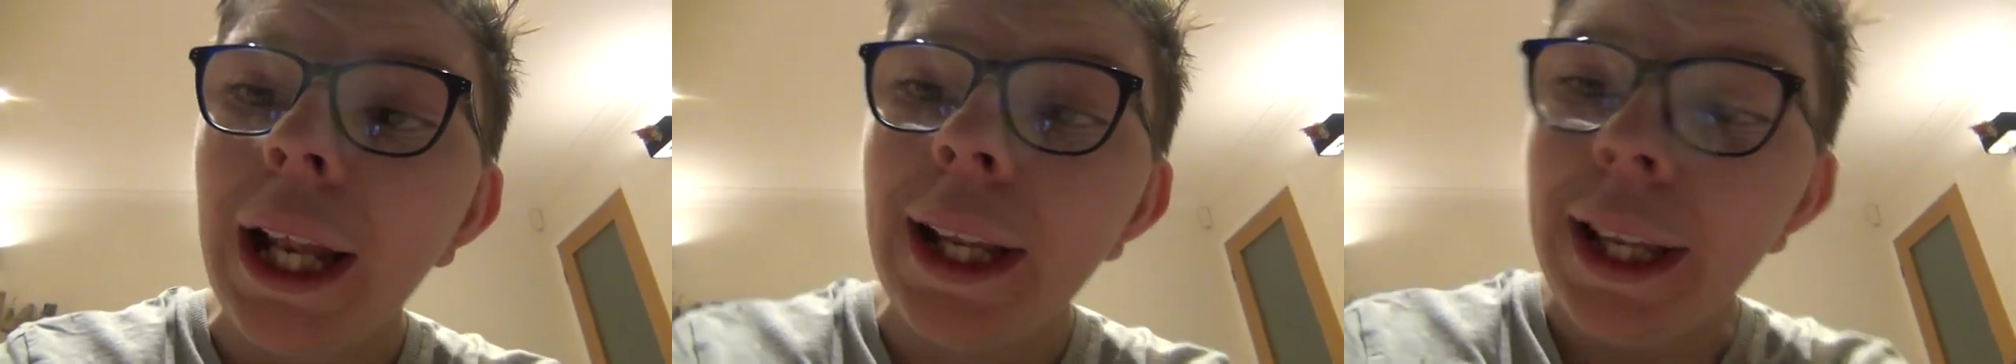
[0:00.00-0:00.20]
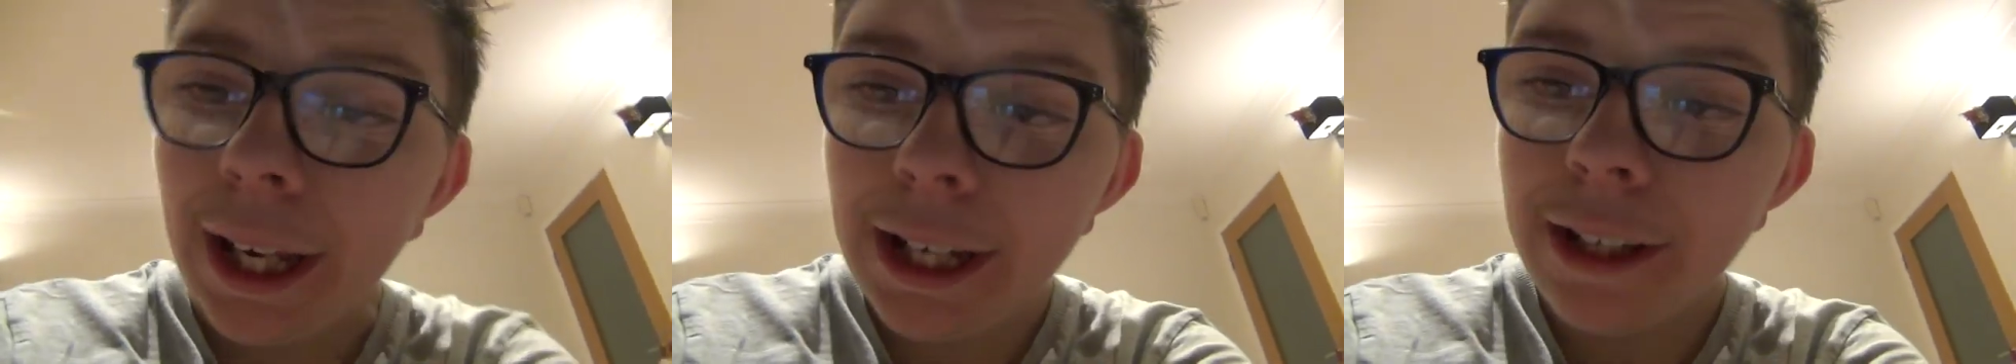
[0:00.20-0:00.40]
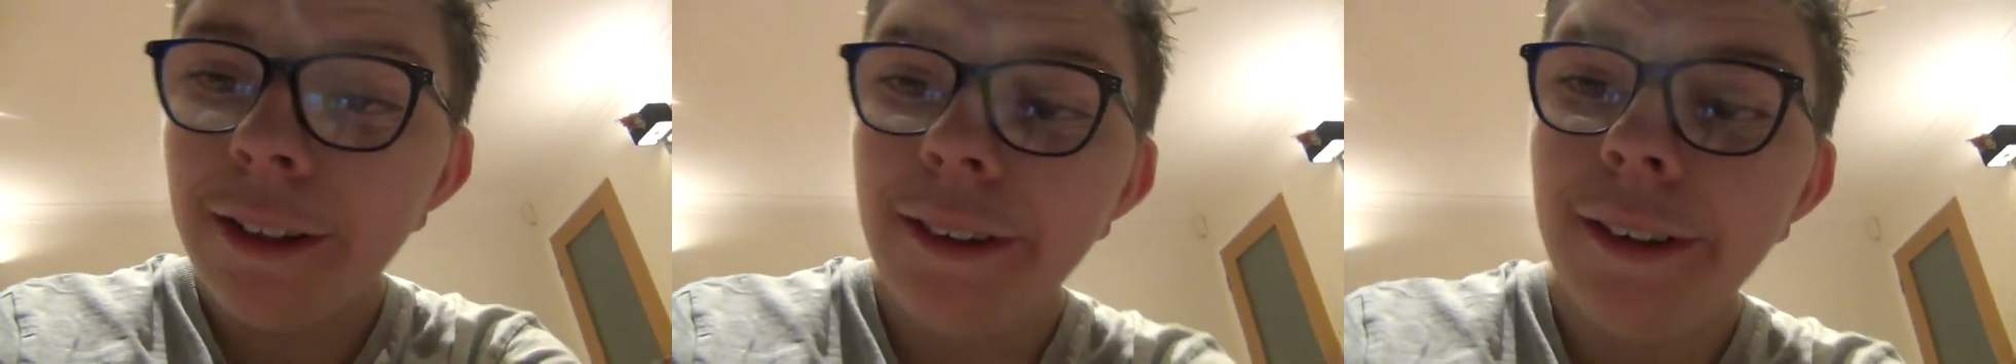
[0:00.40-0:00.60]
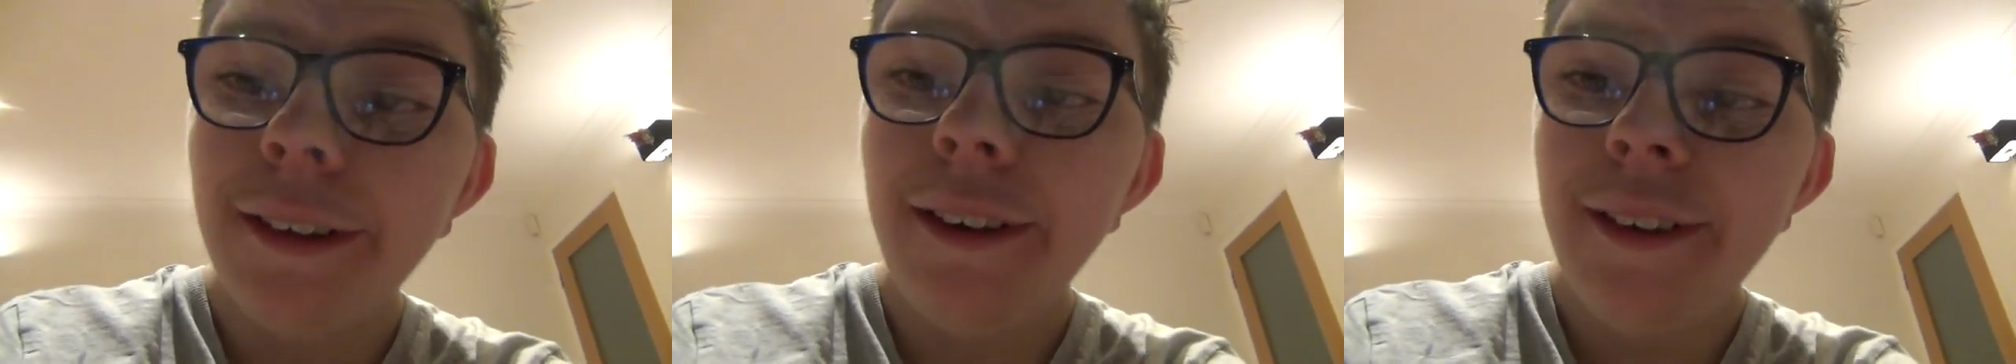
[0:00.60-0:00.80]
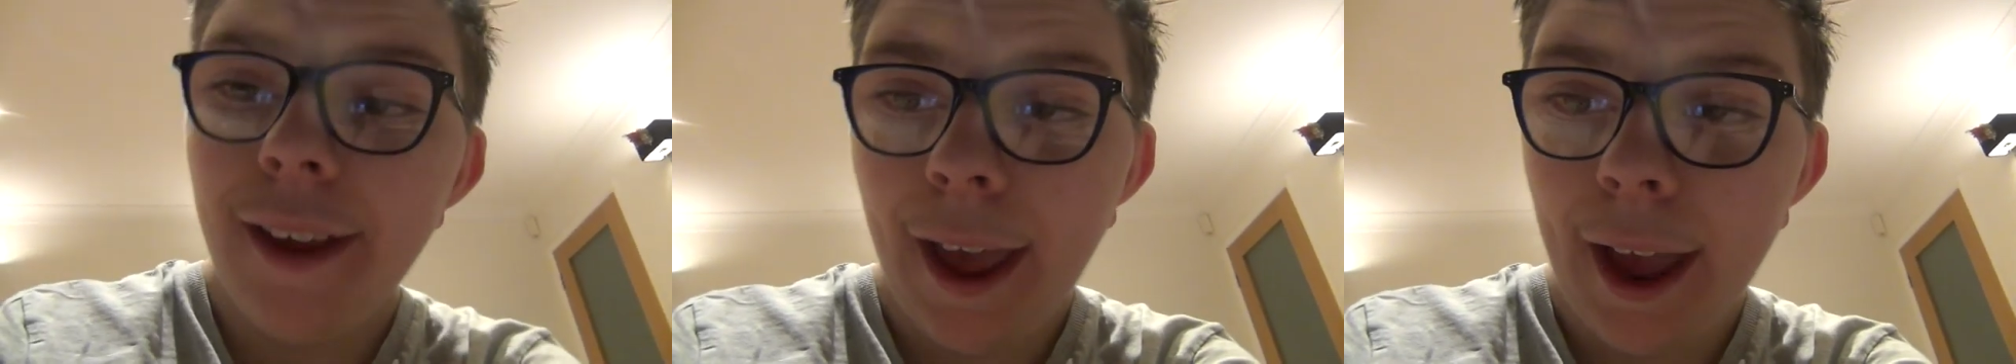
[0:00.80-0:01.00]
later
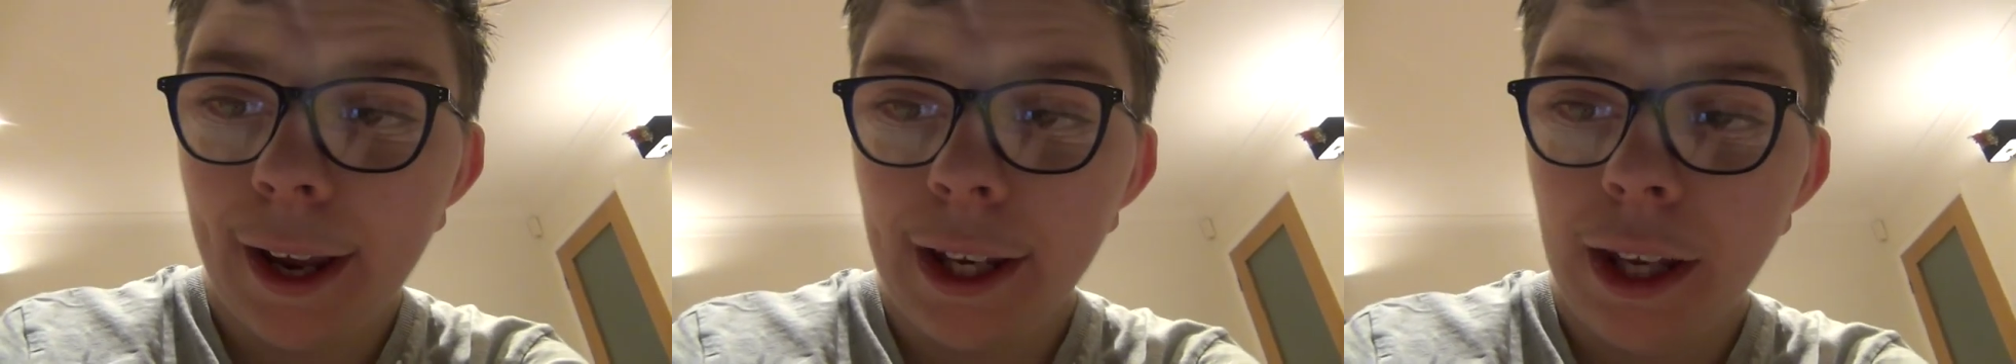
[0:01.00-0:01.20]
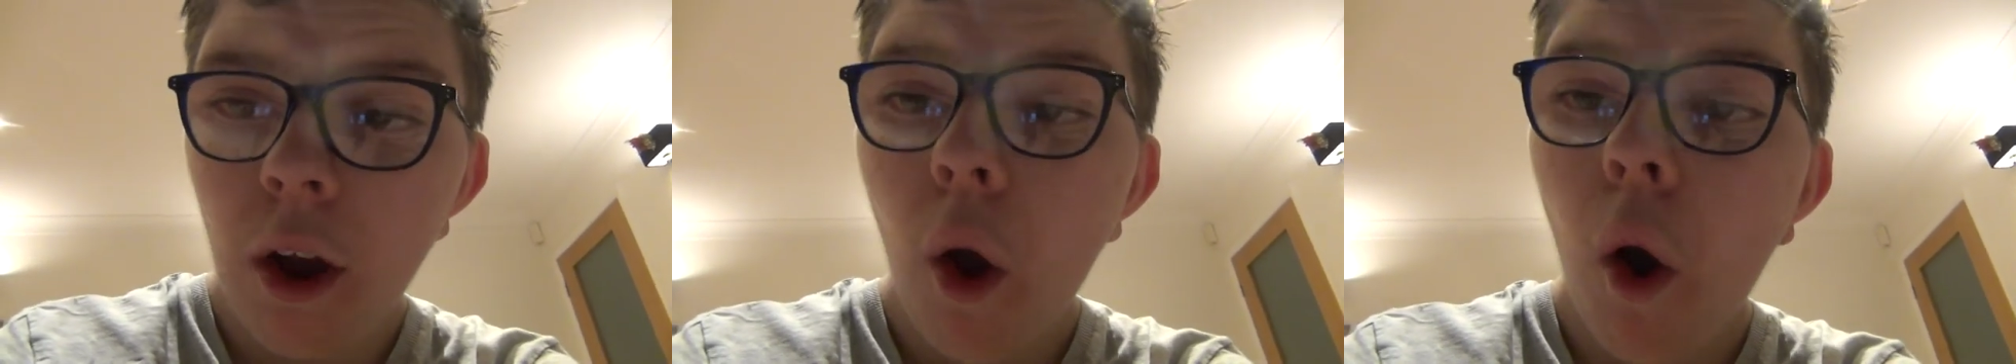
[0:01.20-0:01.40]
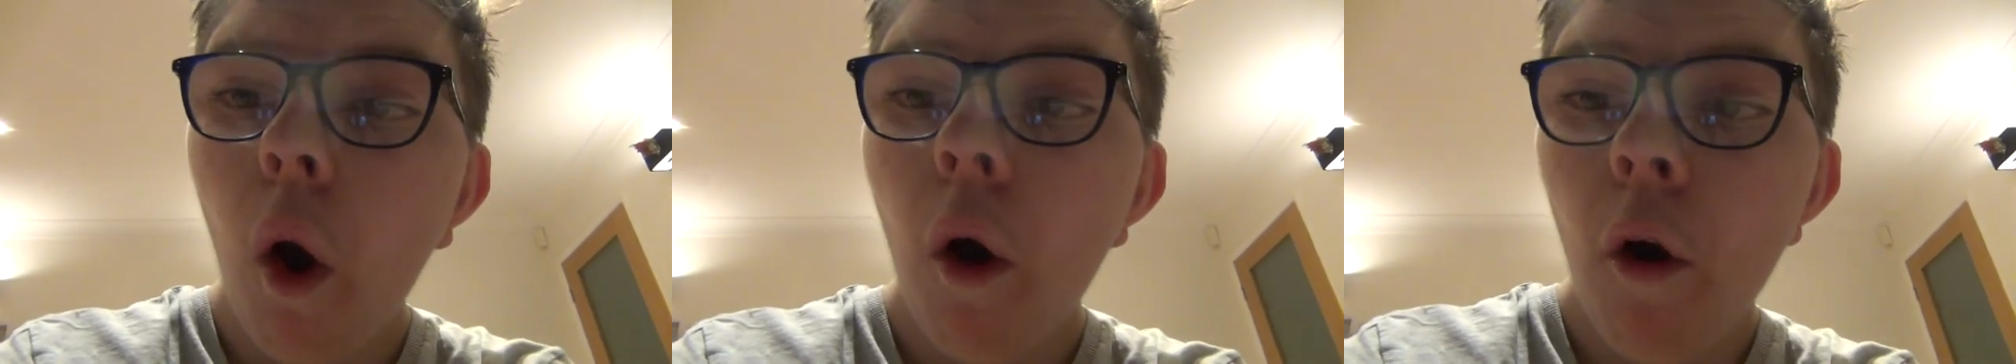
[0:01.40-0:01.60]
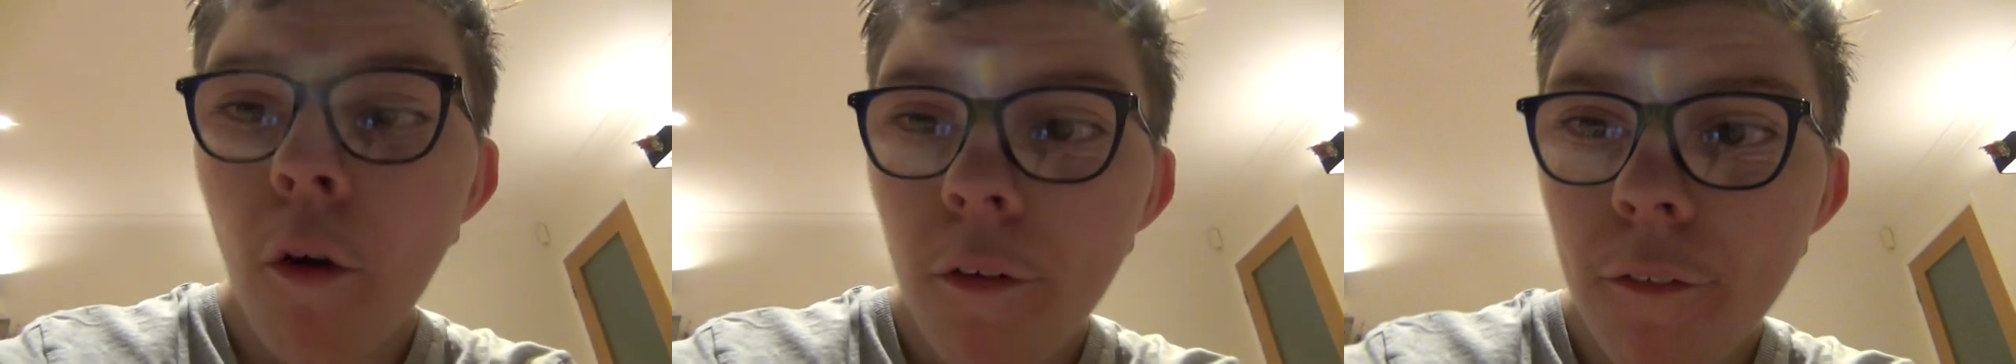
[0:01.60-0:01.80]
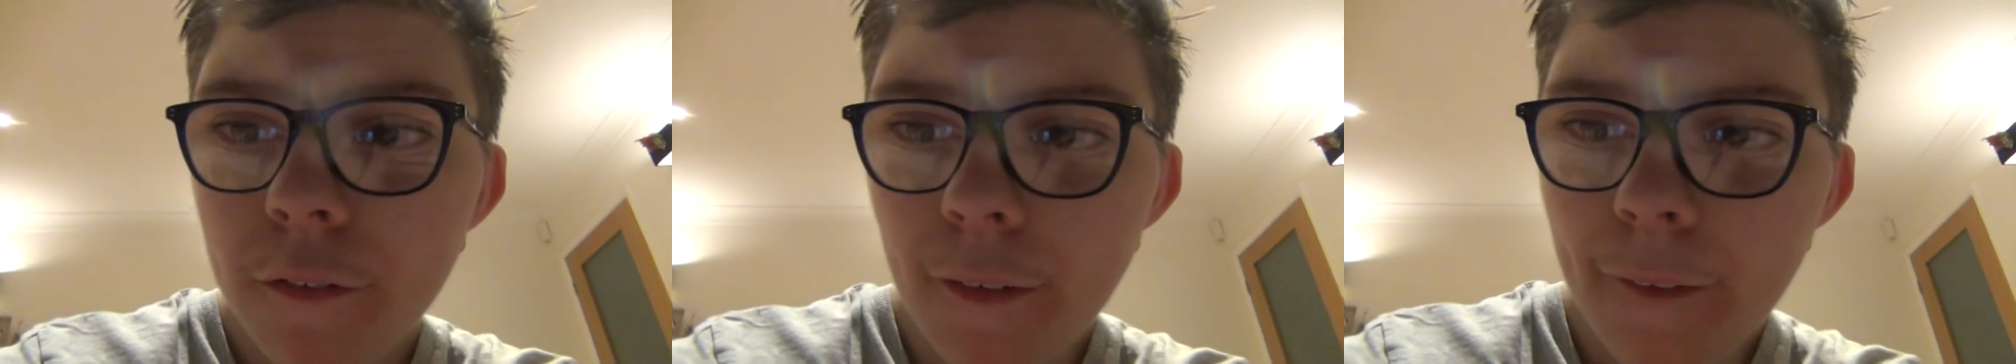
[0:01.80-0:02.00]
today
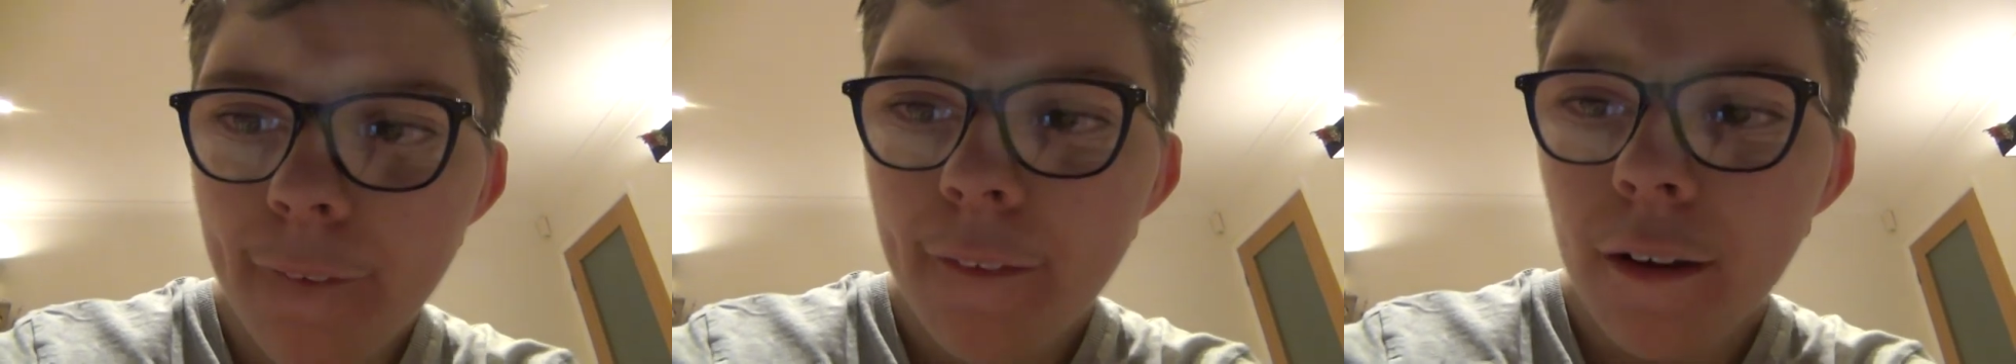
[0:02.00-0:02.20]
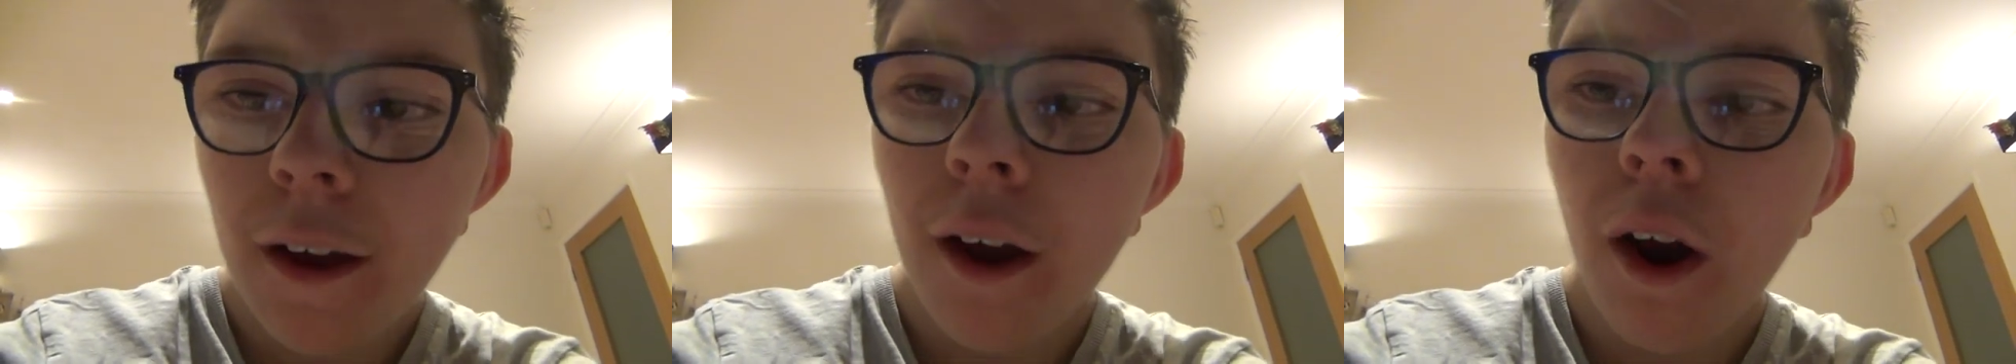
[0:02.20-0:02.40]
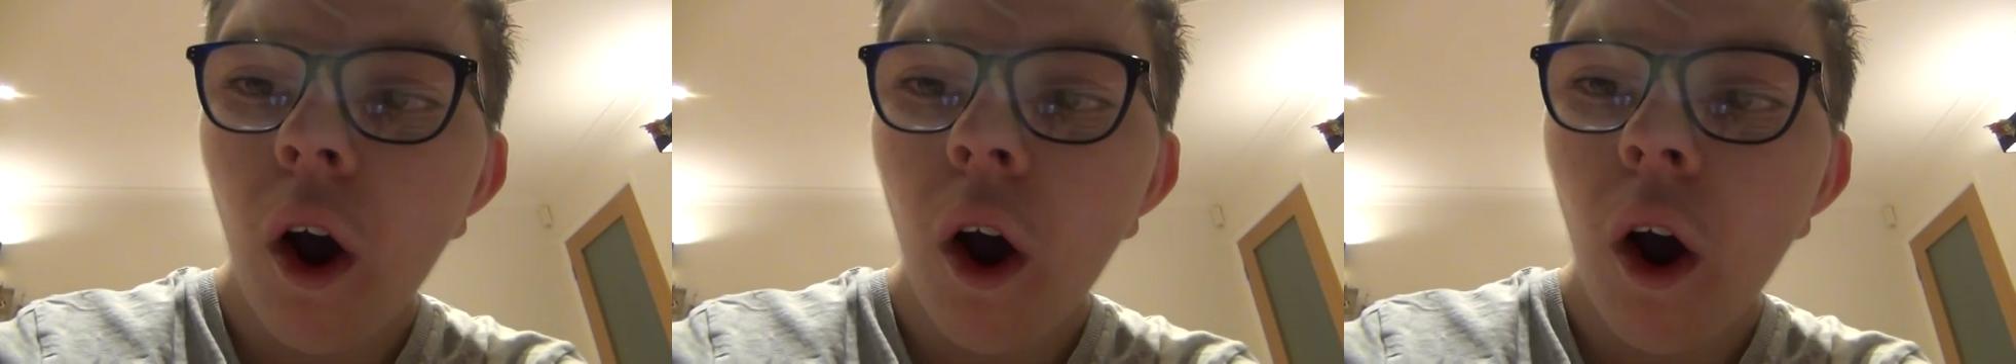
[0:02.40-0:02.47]
over